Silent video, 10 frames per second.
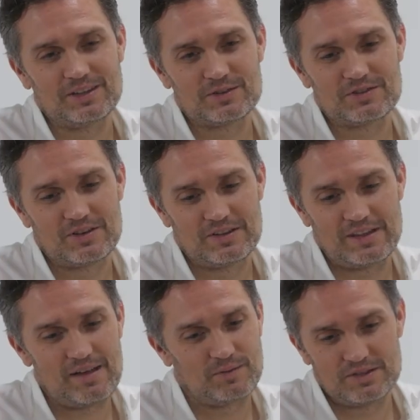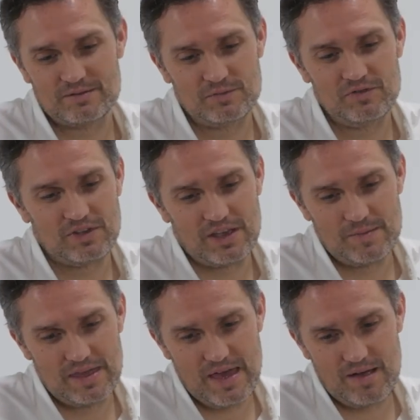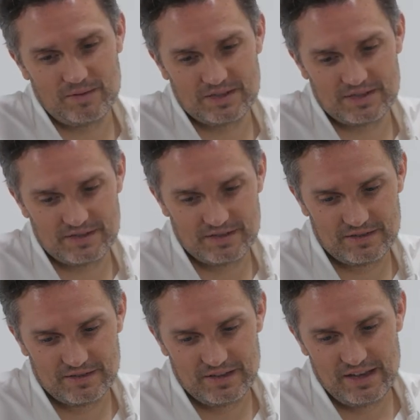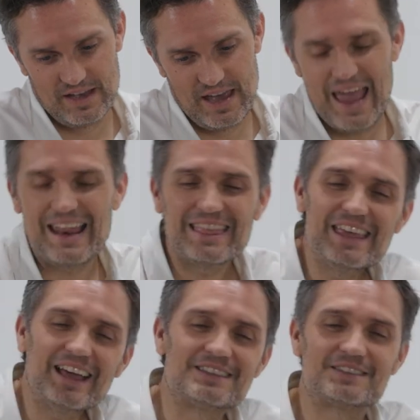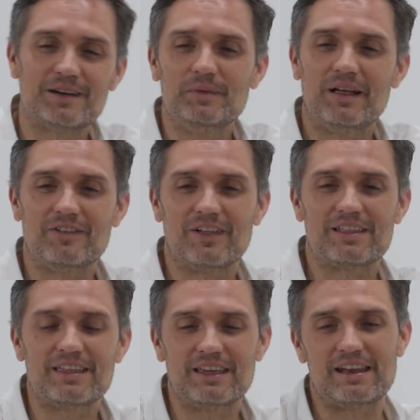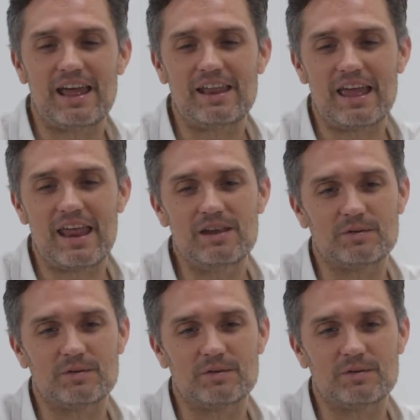That was the movie. I mean, that was, and I think on some level, I think in any